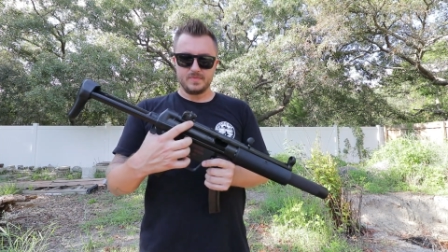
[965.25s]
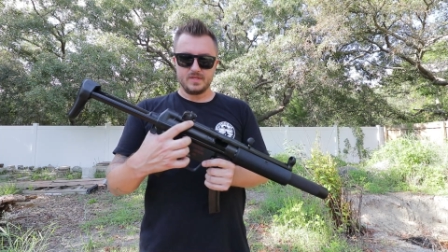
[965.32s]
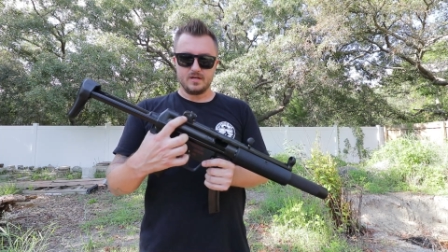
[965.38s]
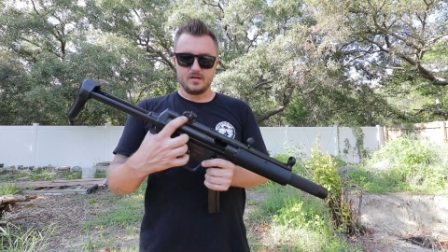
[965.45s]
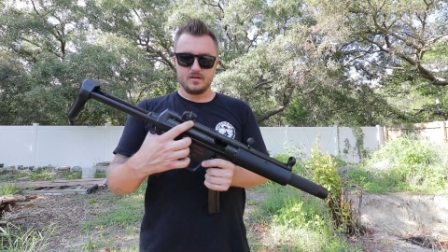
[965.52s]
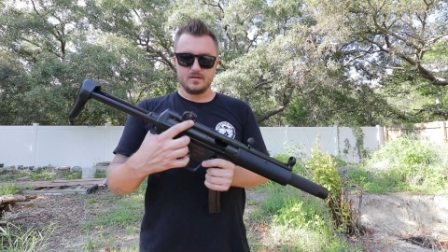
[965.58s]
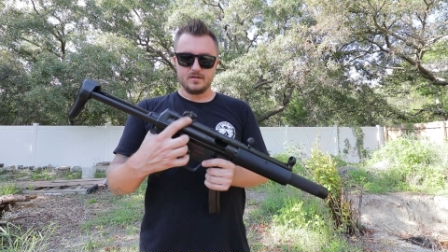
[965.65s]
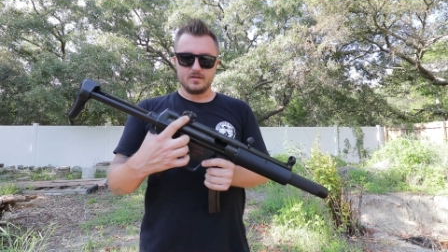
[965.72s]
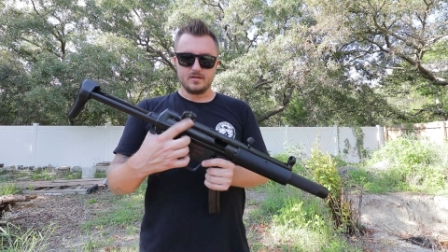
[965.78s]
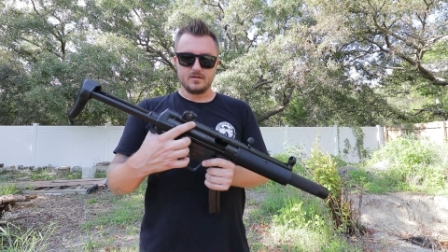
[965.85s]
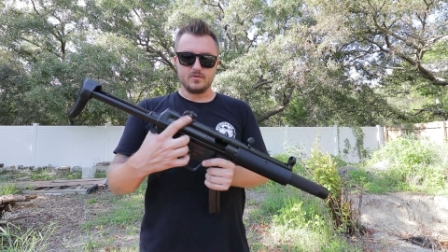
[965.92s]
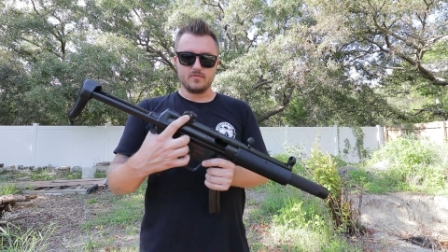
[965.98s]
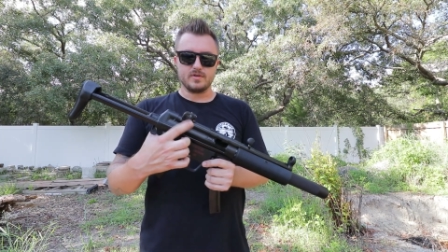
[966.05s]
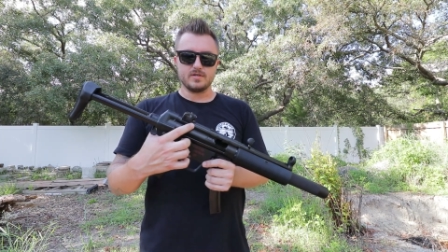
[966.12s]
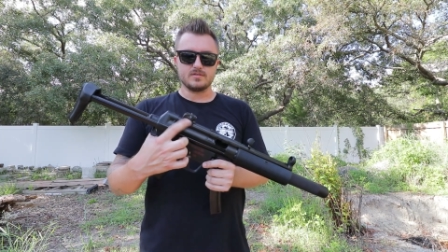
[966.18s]
on uh,
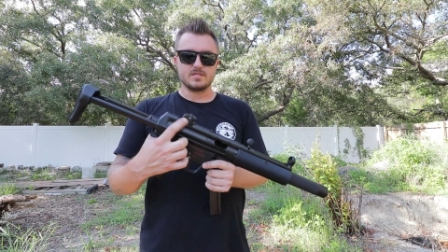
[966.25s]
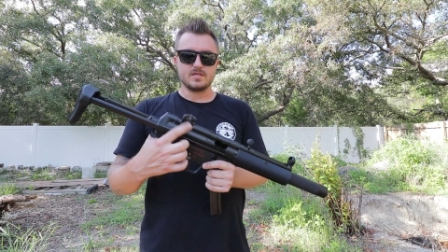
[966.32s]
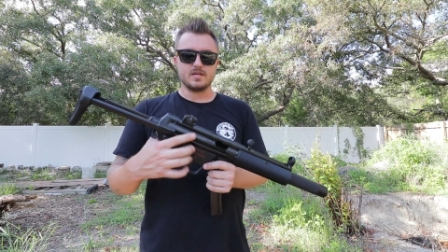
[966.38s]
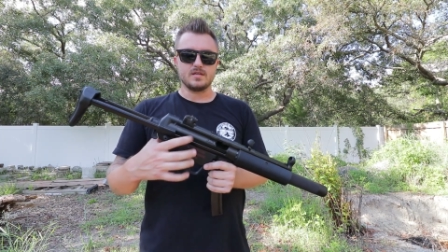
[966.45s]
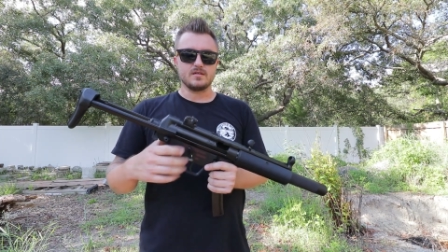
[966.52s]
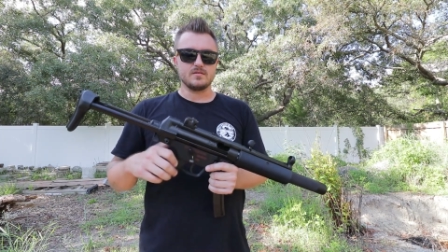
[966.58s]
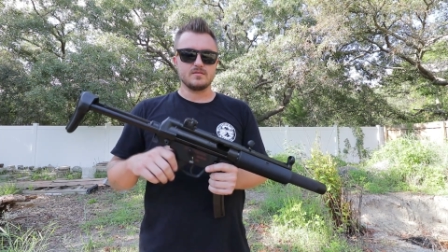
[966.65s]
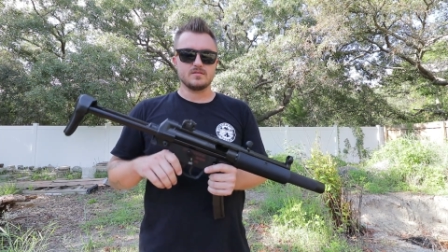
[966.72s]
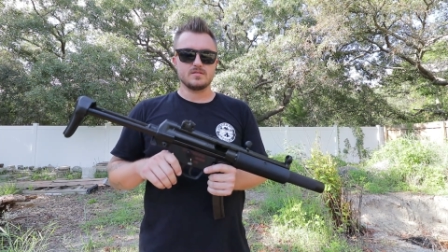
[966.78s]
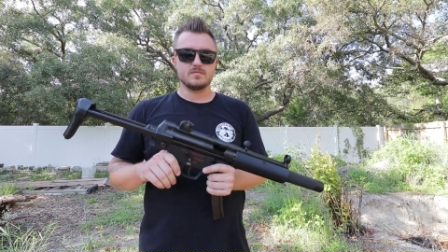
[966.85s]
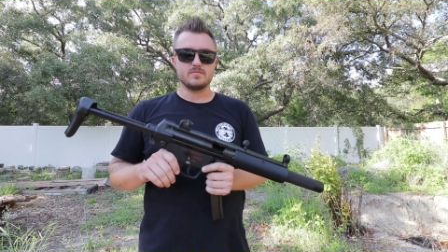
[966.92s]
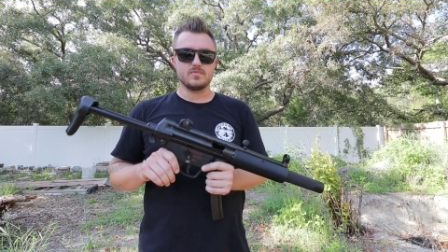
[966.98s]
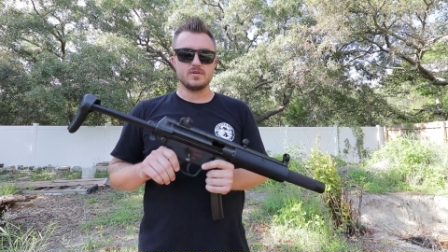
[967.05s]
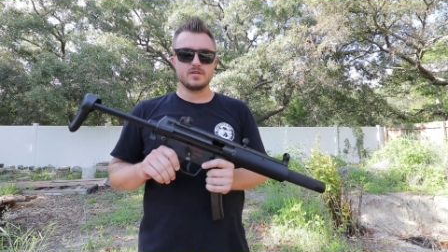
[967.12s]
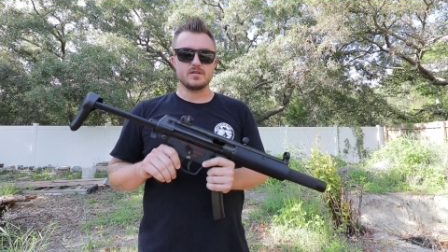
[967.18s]
the rear sight
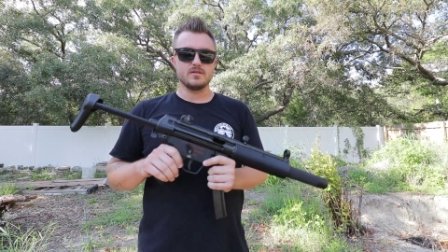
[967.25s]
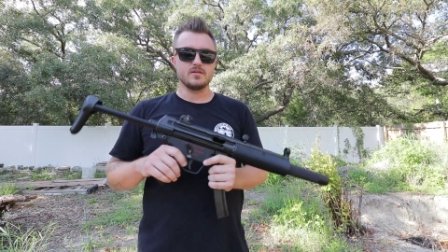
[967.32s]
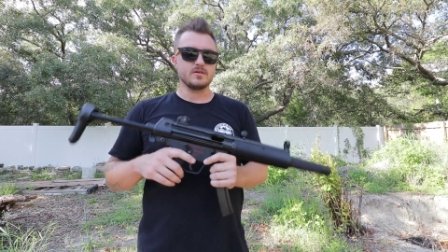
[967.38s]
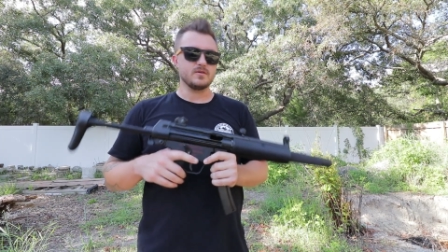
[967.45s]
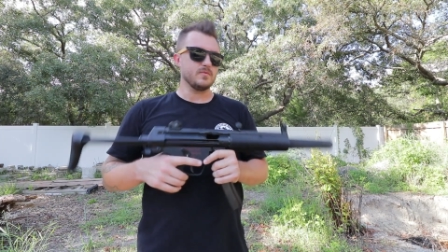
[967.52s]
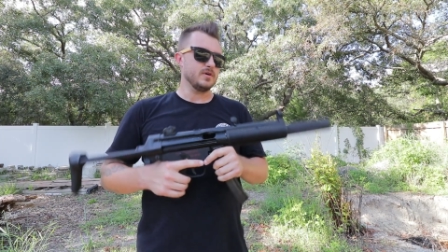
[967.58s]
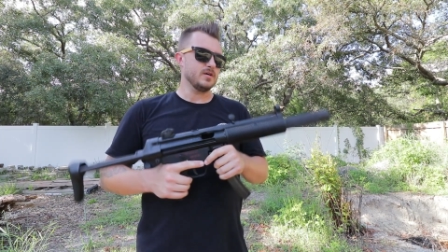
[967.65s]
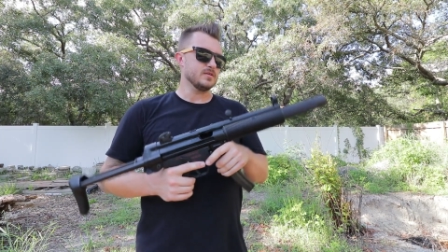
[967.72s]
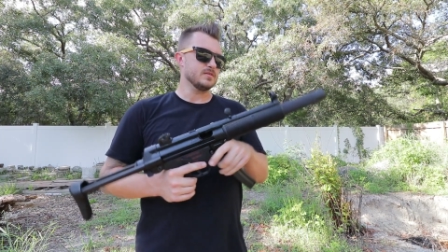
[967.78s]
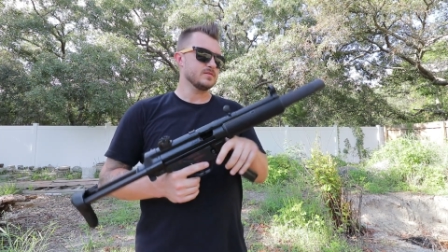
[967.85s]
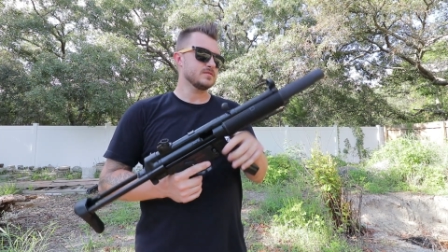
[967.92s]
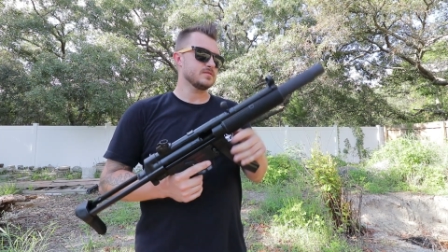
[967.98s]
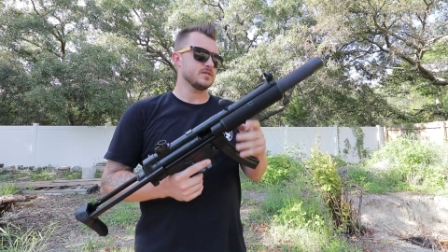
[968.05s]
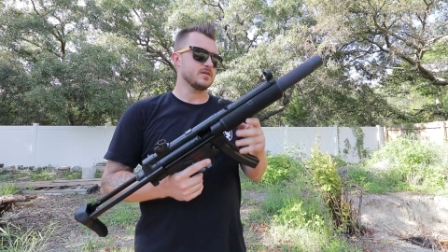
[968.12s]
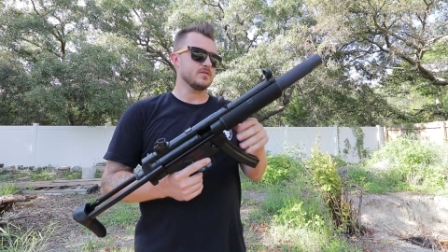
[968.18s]
some pretty good looking welds
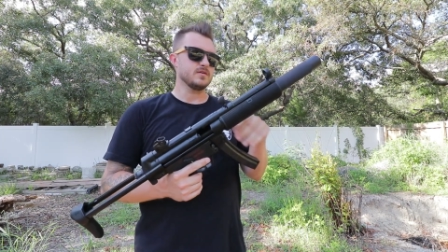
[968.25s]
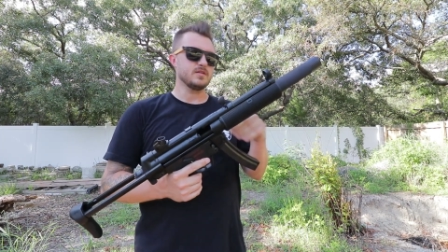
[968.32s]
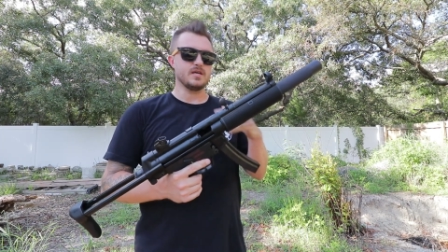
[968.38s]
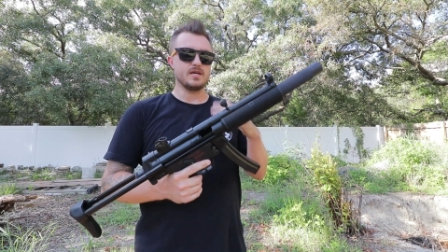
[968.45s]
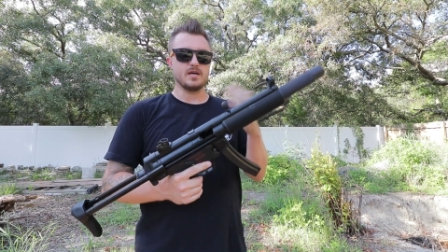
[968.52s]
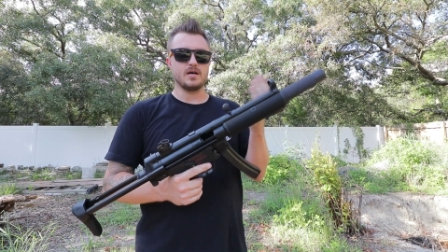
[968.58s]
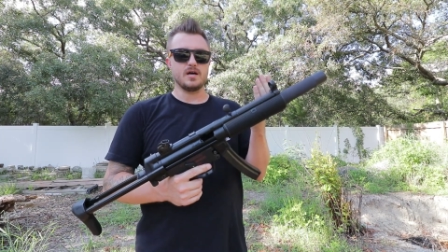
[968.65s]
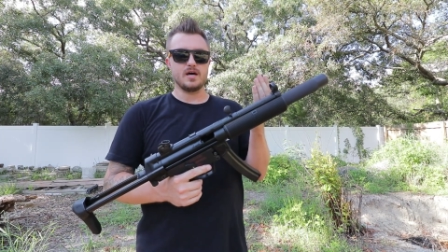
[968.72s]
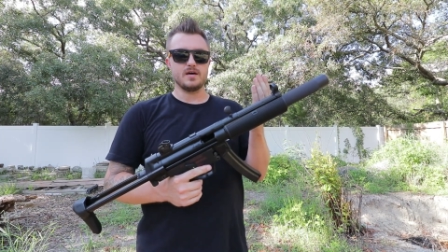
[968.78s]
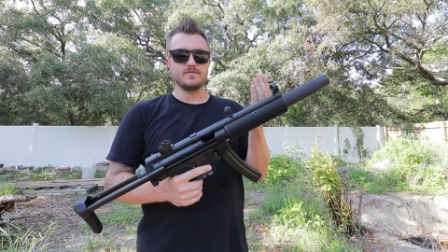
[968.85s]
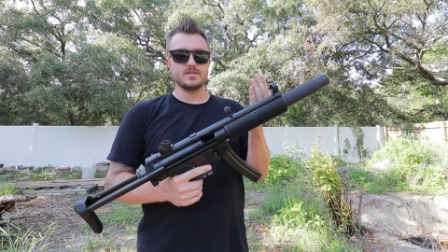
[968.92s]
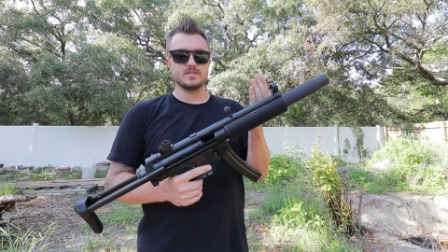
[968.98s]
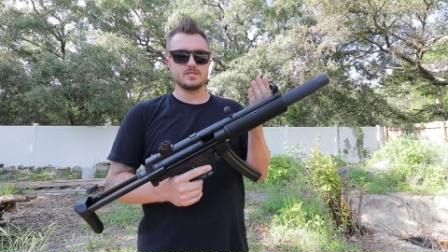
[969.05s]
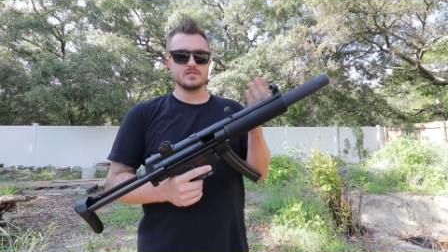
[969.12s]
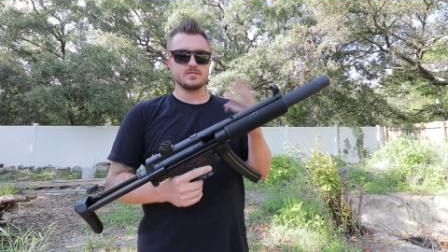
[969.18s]
so they
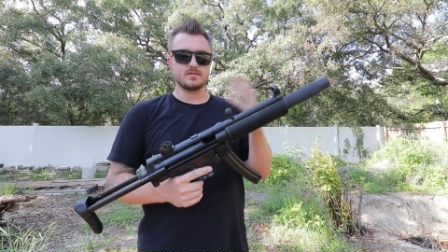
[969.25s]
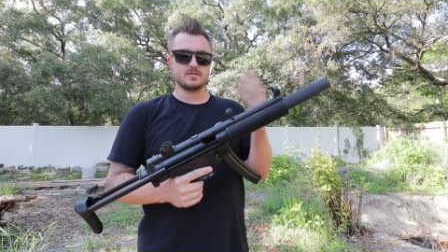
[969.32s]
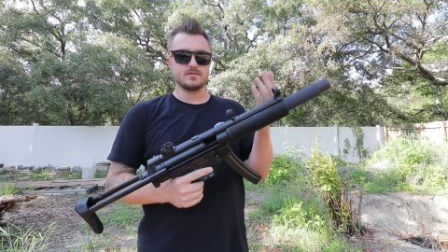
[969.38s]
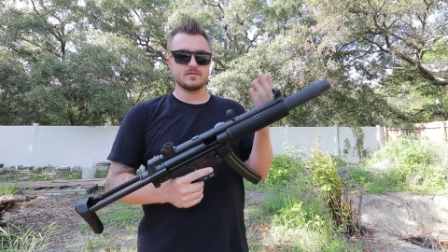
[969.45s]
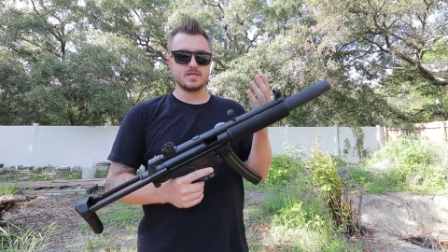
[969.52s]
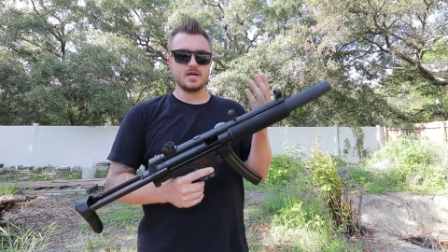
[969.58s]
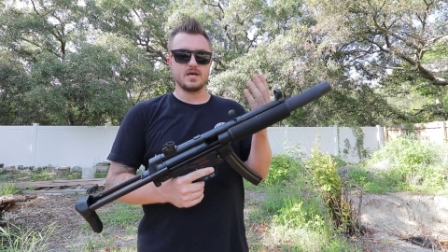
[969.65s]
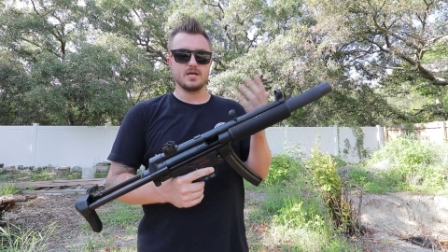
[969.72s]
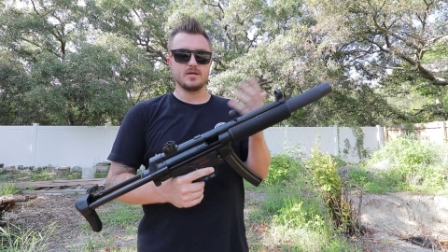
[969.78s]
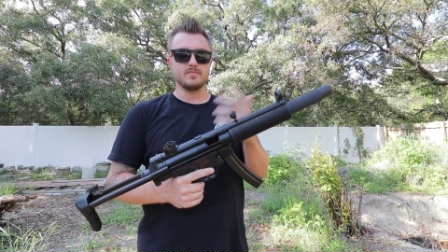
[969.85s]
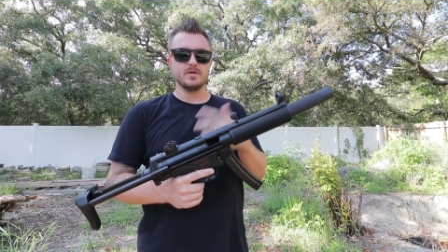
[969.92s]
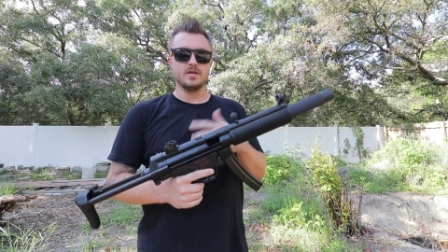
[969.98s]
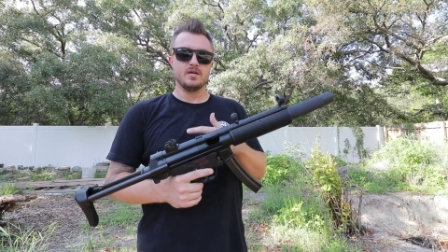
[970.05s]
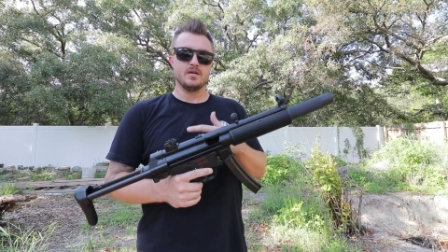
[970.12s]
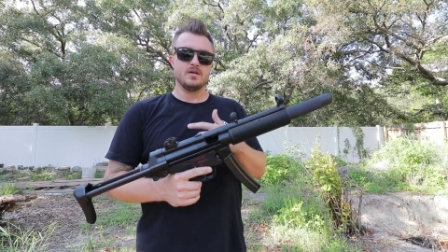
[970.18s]
obviously took their time